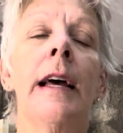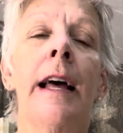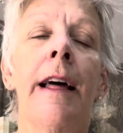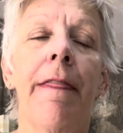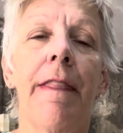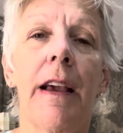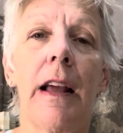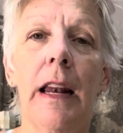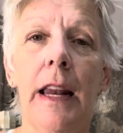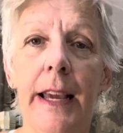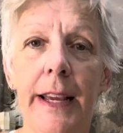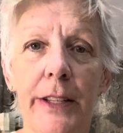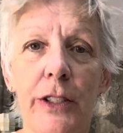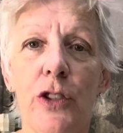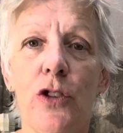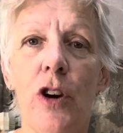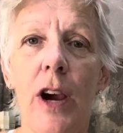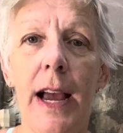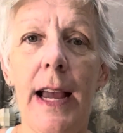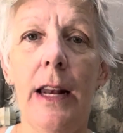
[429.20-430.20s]
the glaze
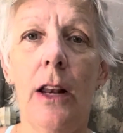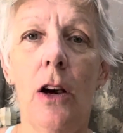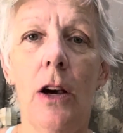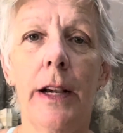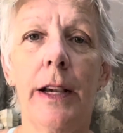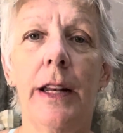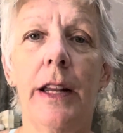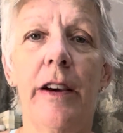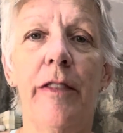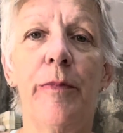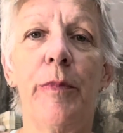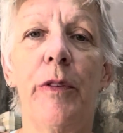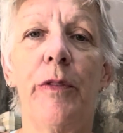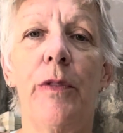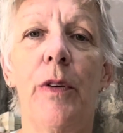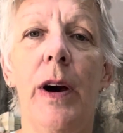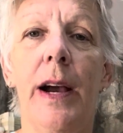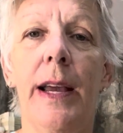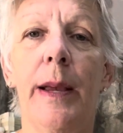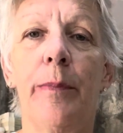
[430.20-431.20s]
dry long enough
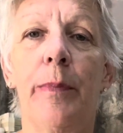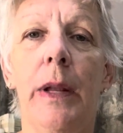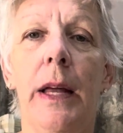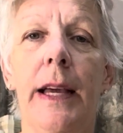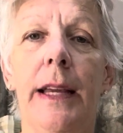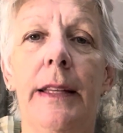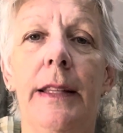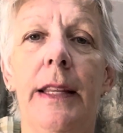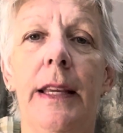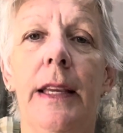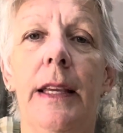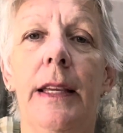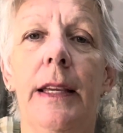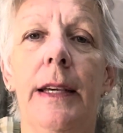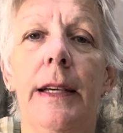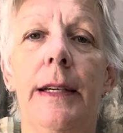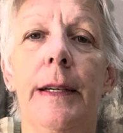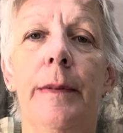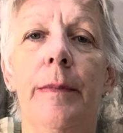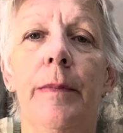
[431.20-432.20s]
before I applied the
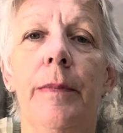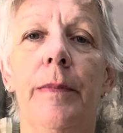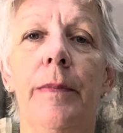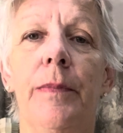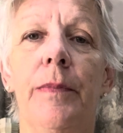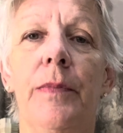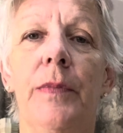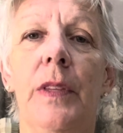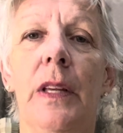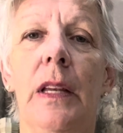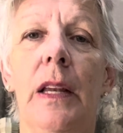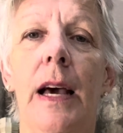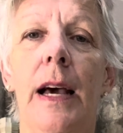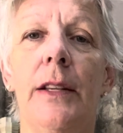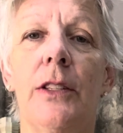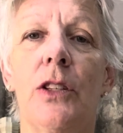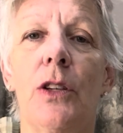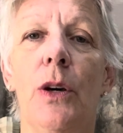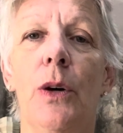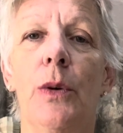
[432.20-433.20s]

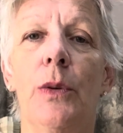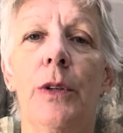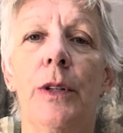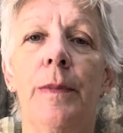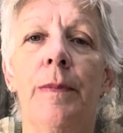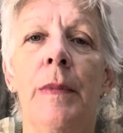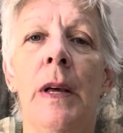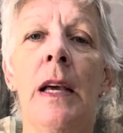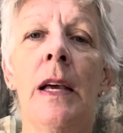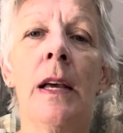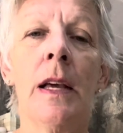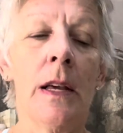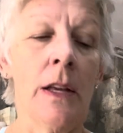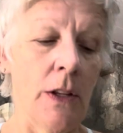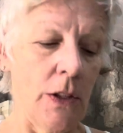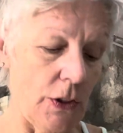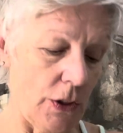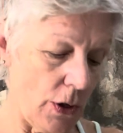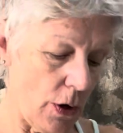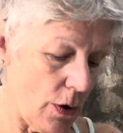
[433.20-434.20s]
last coat.
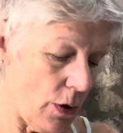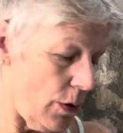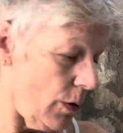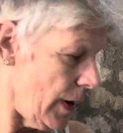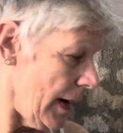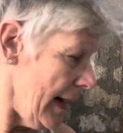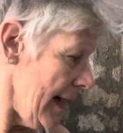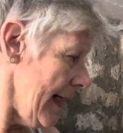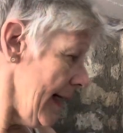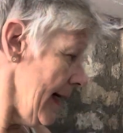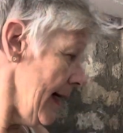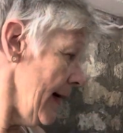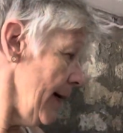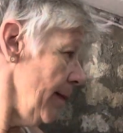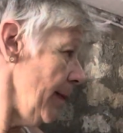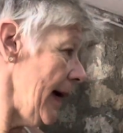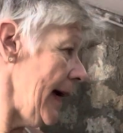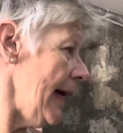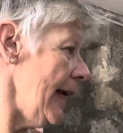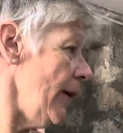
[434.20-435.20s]
So
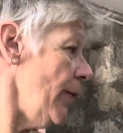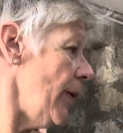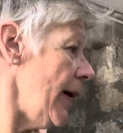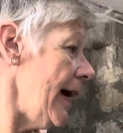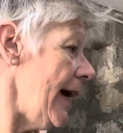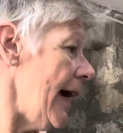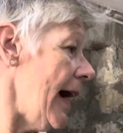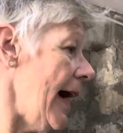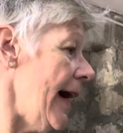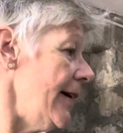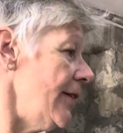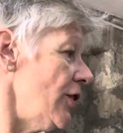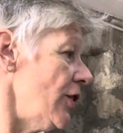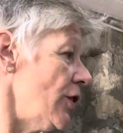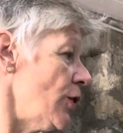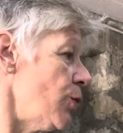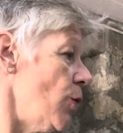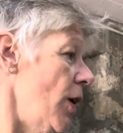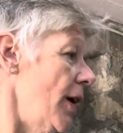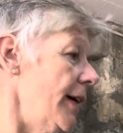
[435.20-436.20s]
anyway, I
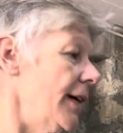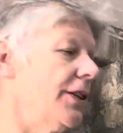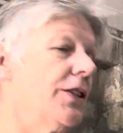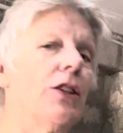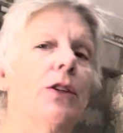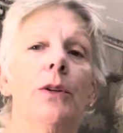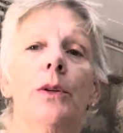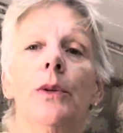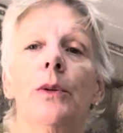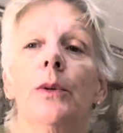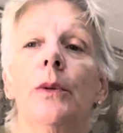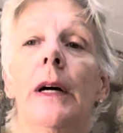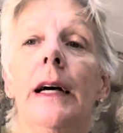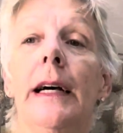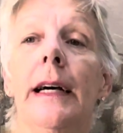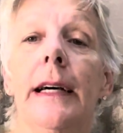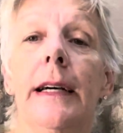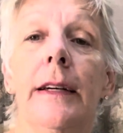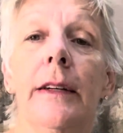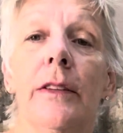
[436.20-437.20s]
just wanted to
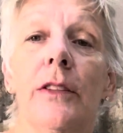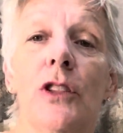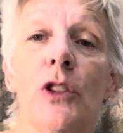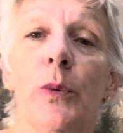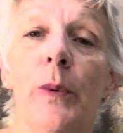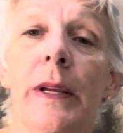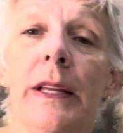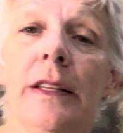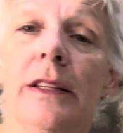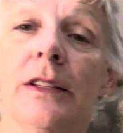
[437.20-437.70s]
swing